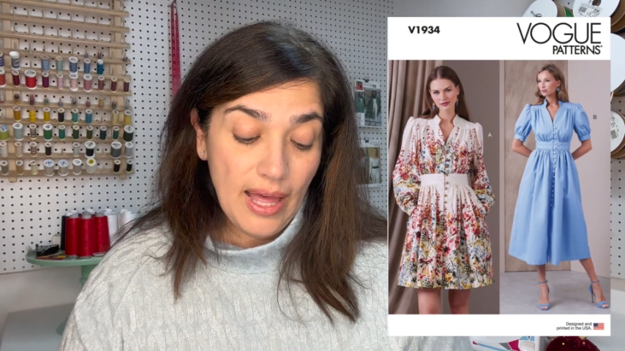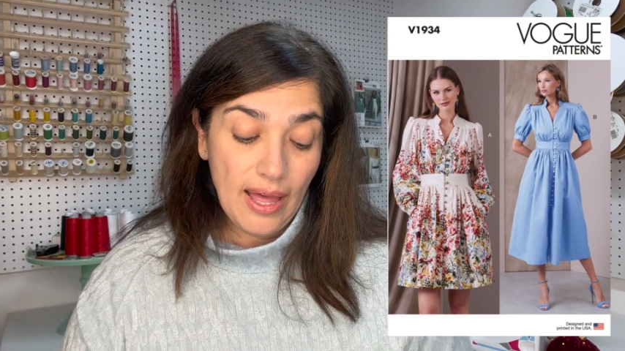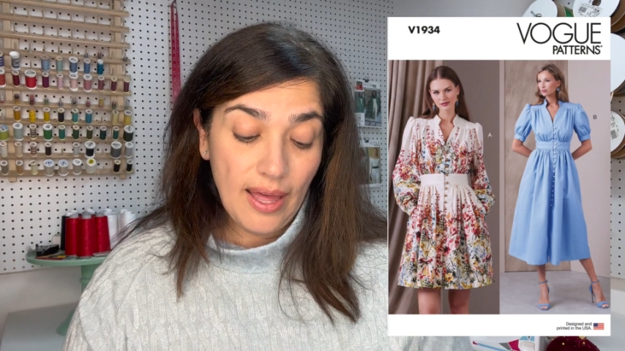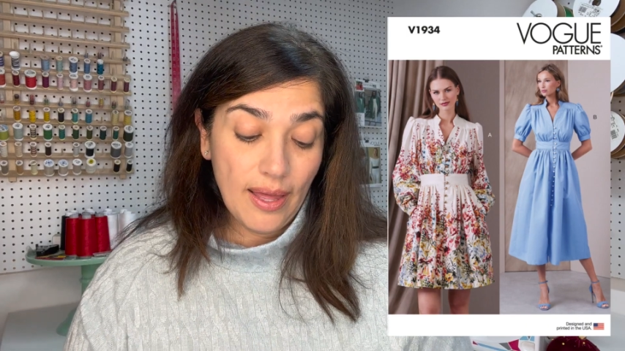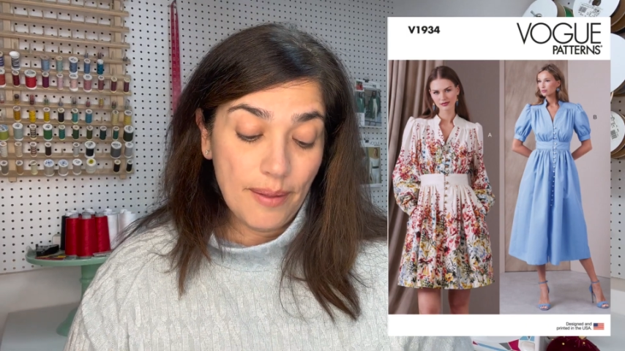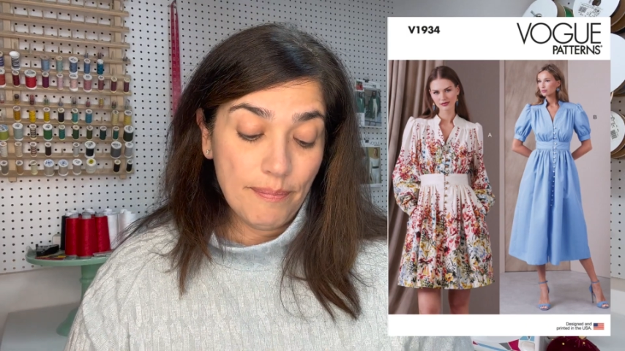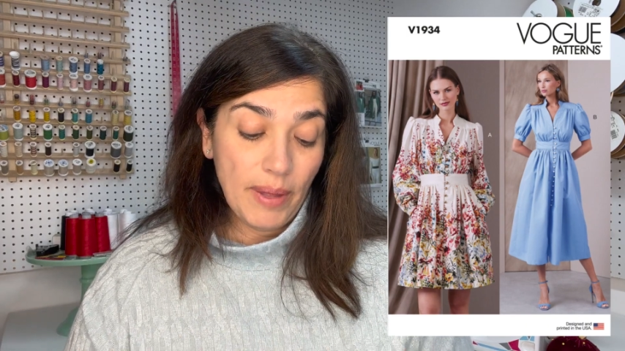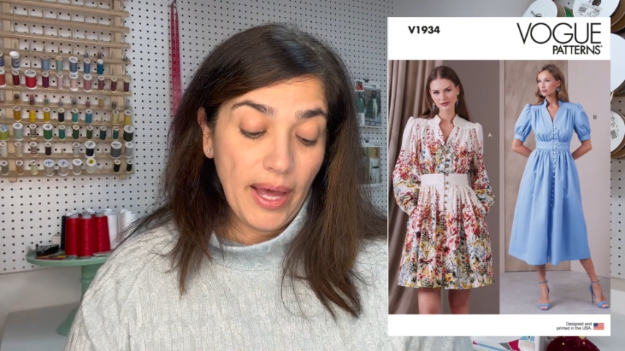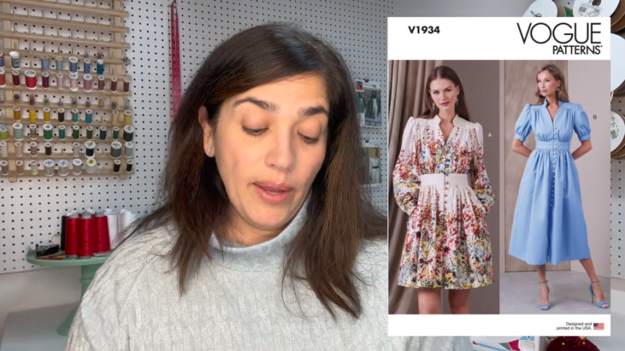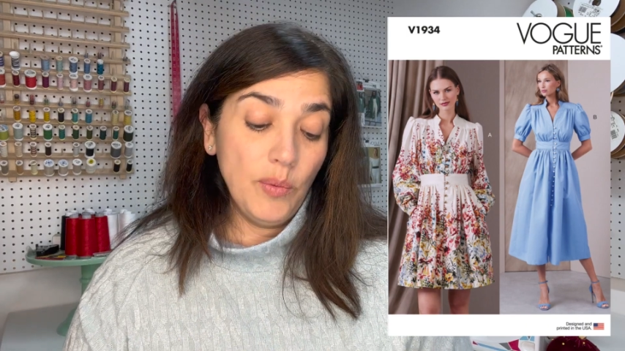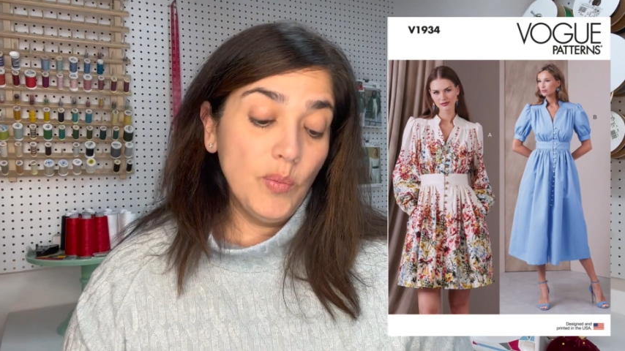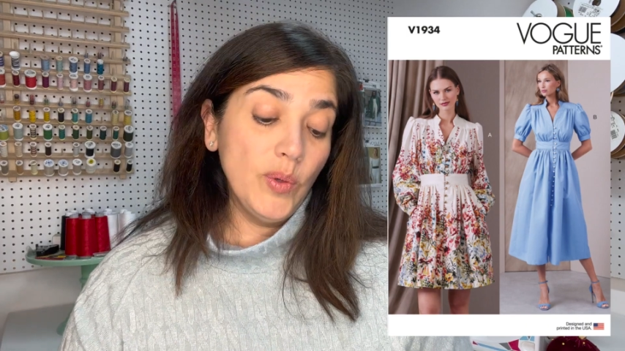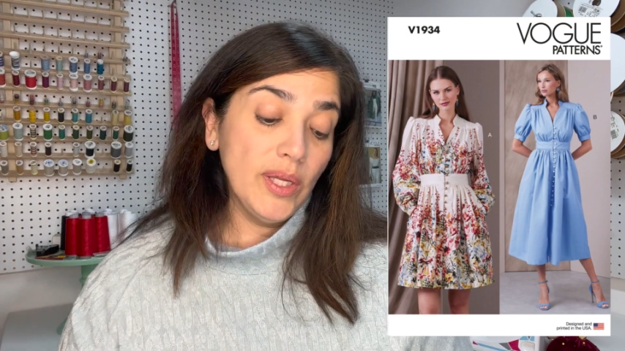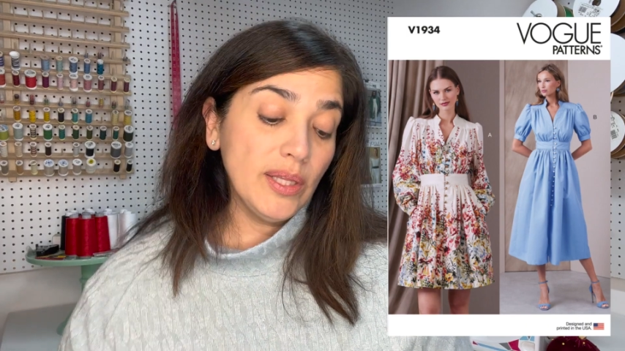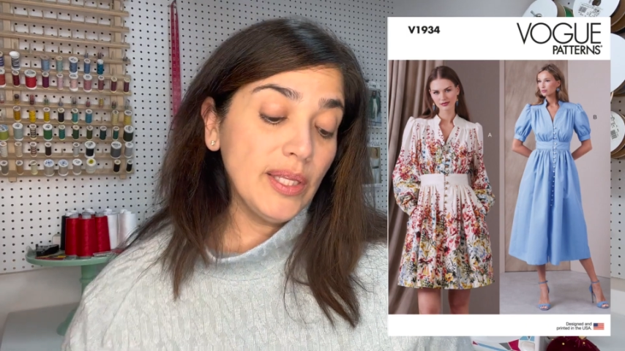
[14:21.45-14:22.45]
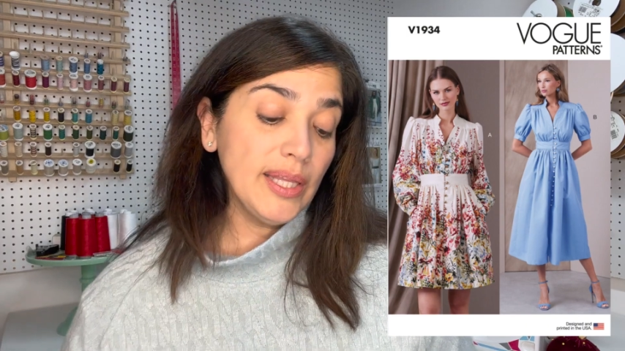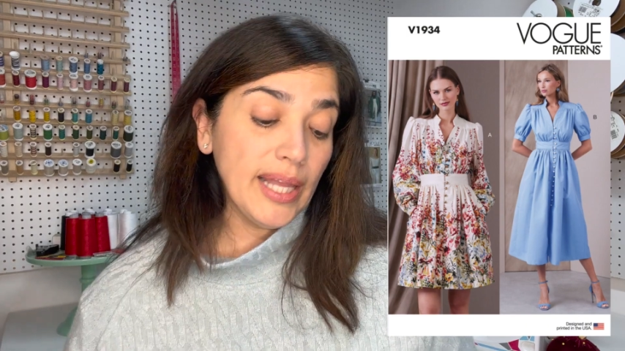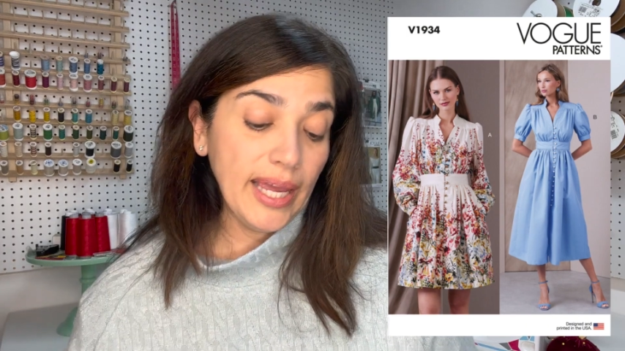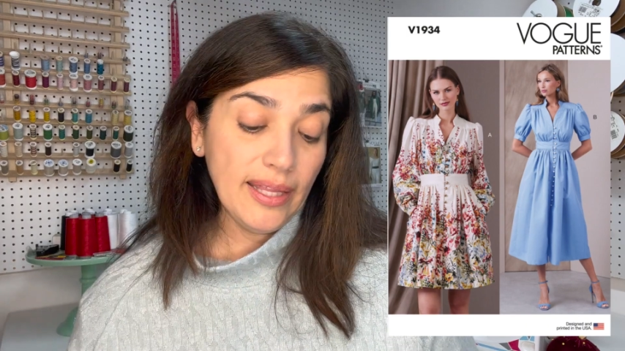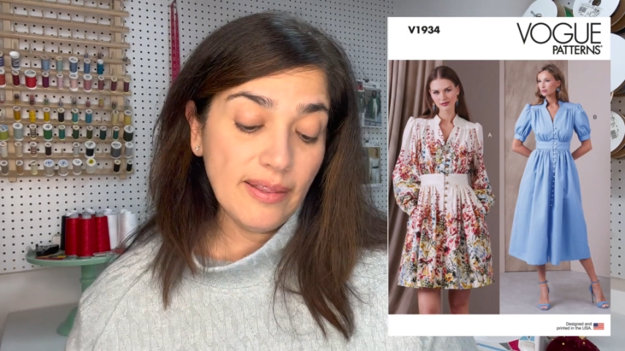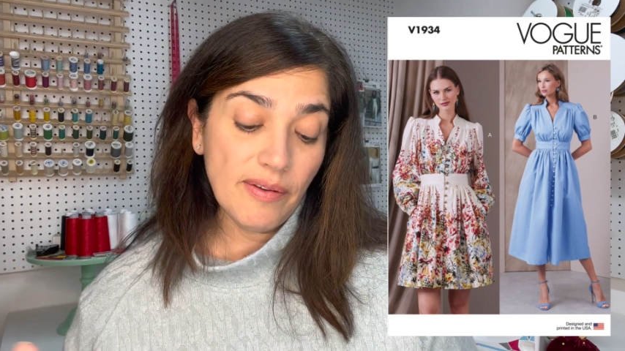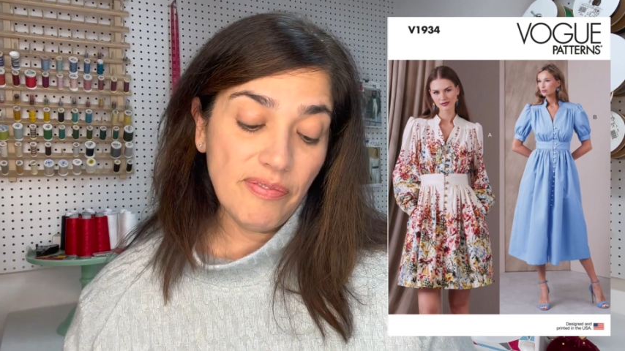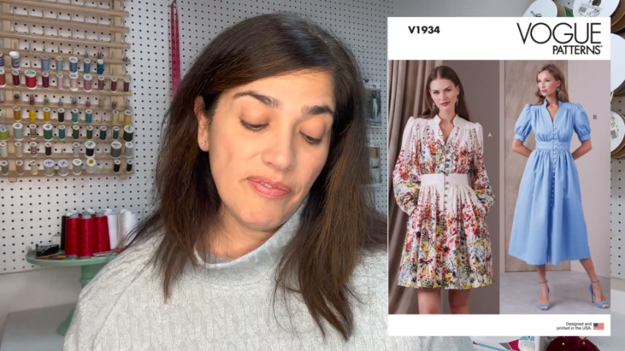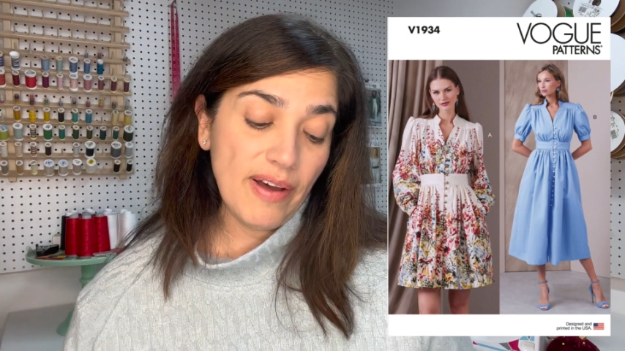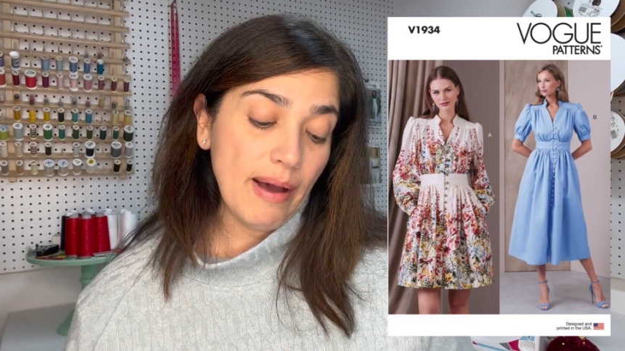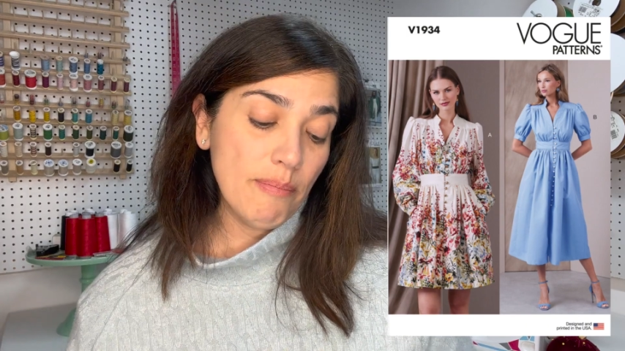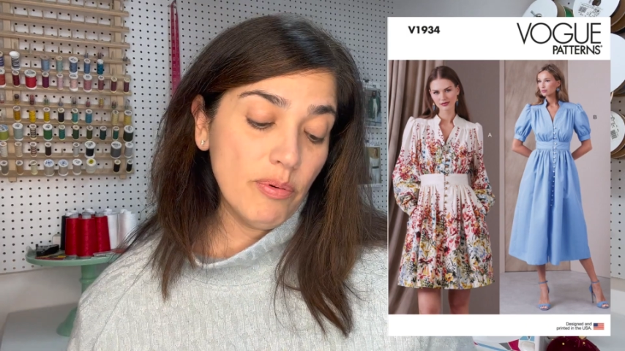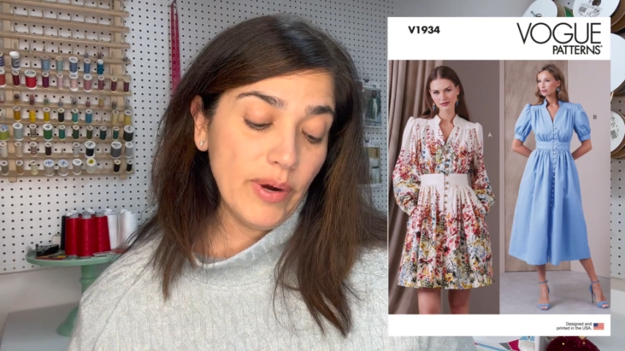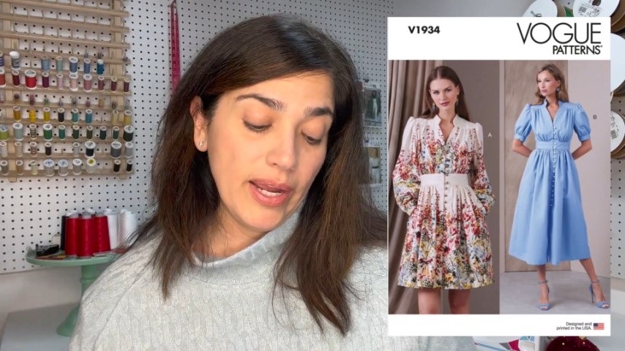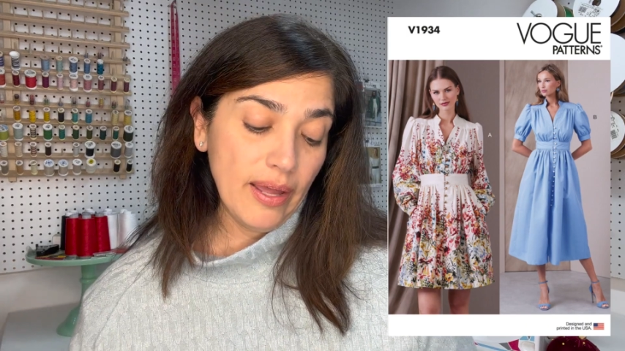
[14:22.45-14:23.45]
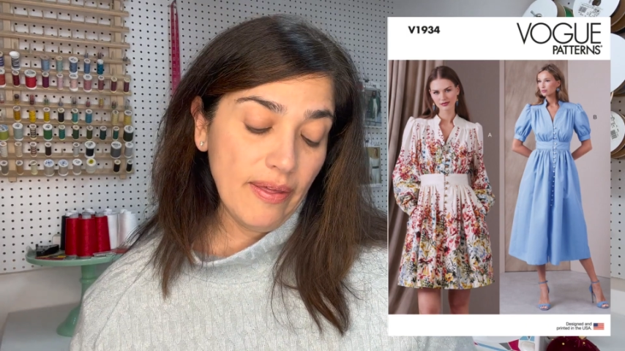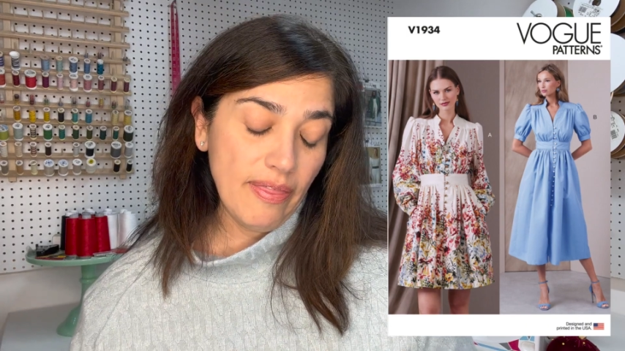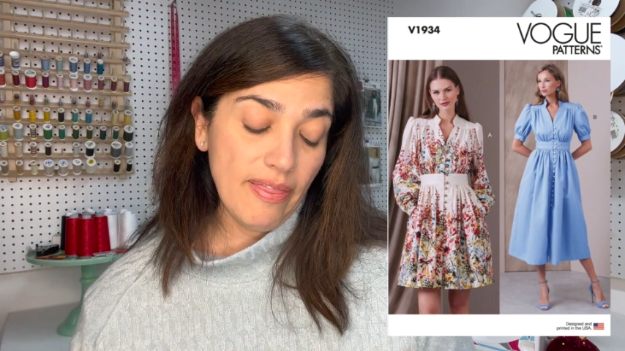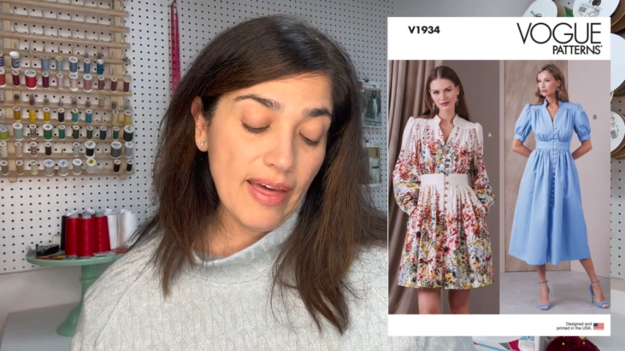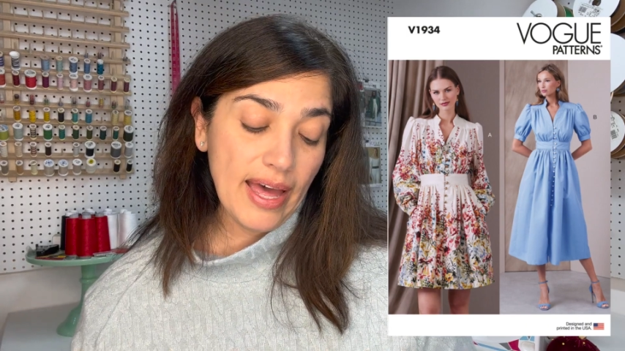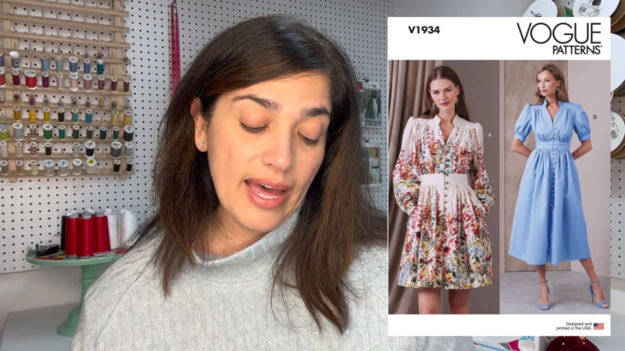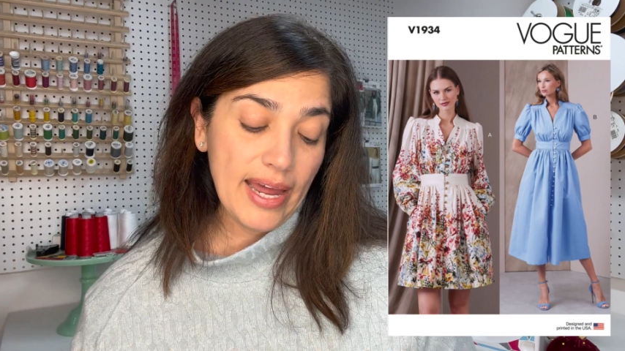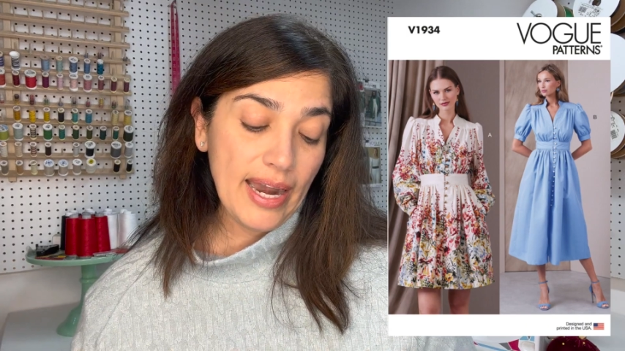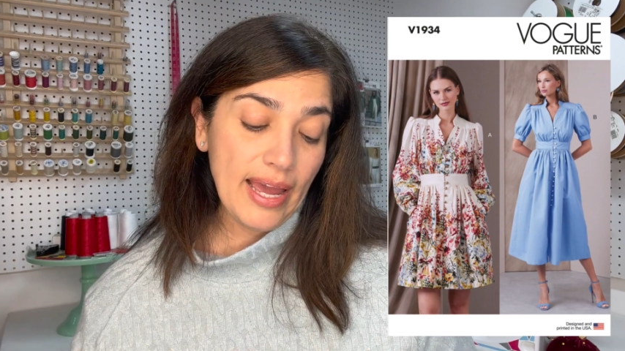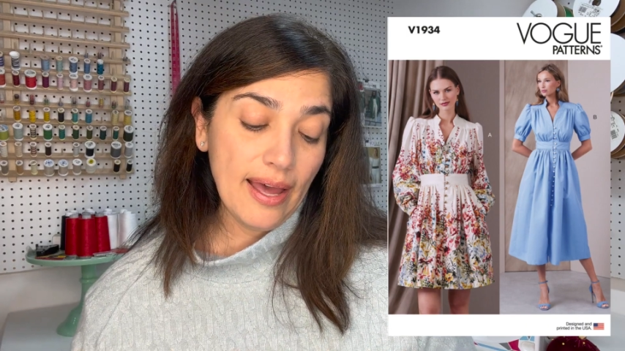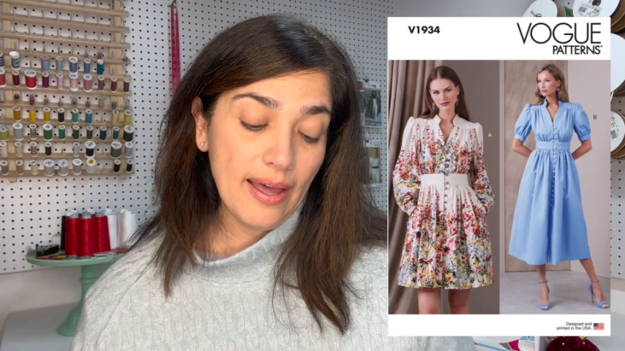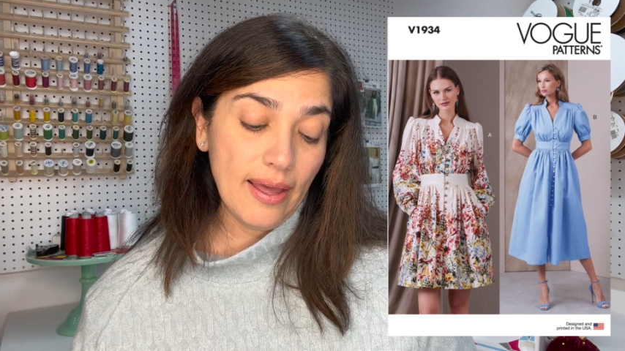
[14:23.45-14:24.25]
I really like the fabric that